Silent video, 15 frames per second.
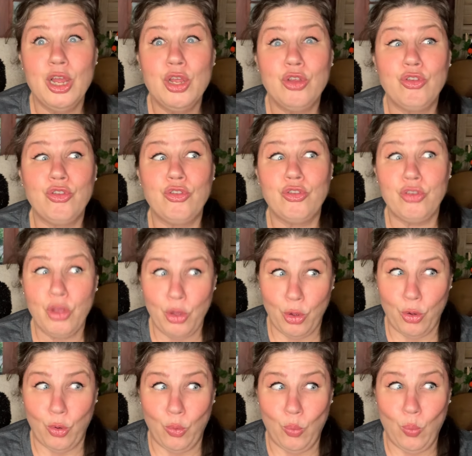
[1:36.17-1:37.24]

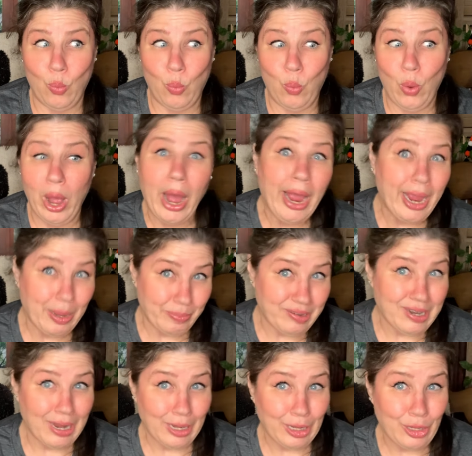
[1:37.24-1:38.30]
So why I'm
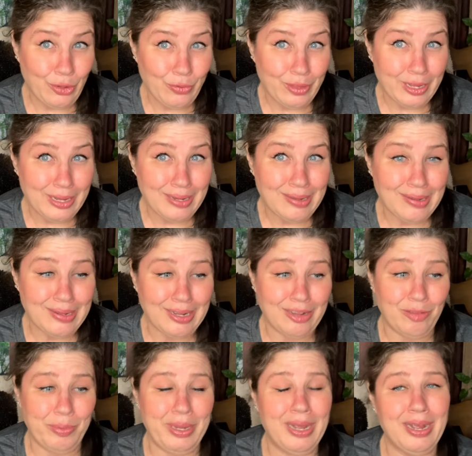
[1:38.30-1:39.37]
telling you this
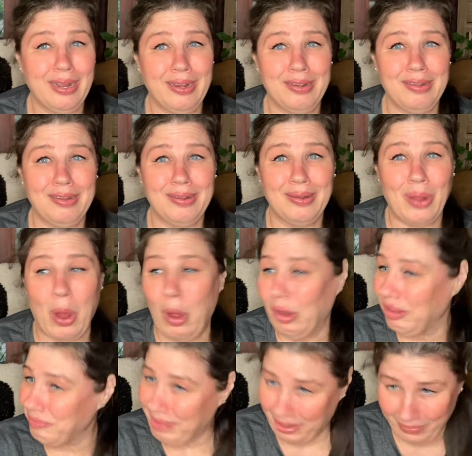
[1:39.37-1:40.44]
is because all
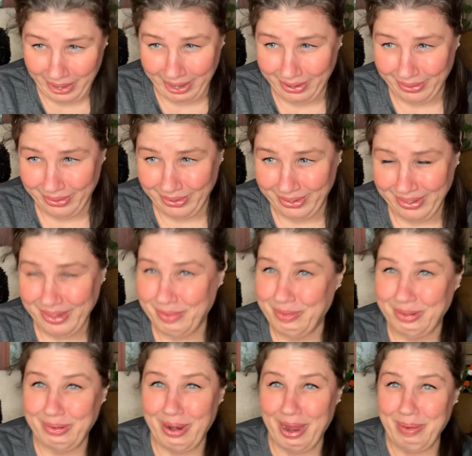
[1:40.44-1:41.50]
of my regular
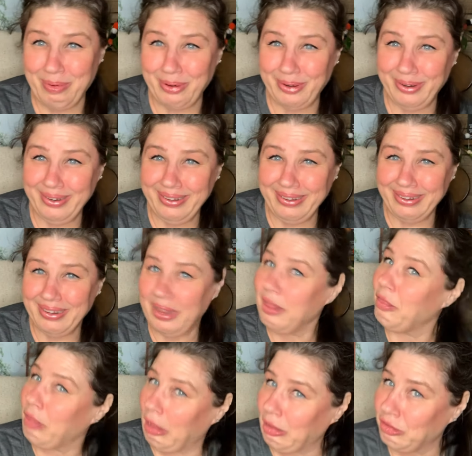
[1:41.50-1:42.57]
subscribers,
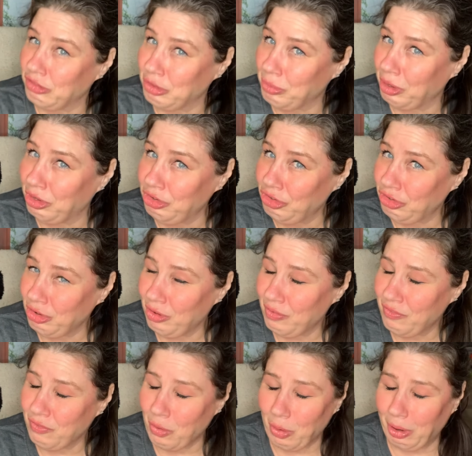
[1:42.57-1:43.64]
thank you so much
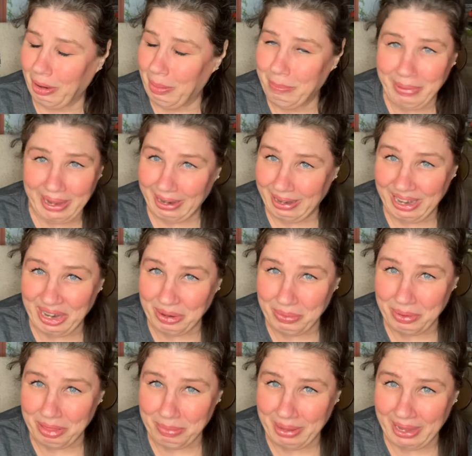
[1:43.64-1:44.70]
for being here
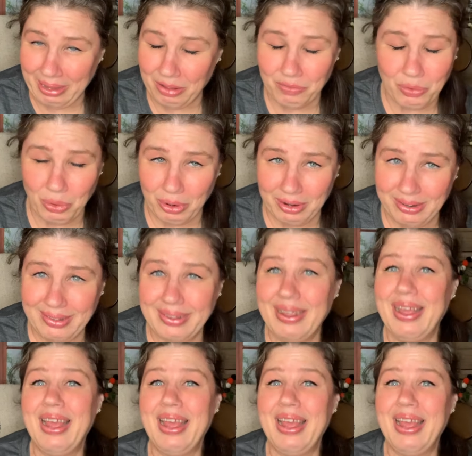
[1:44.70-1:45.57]
with me, of course.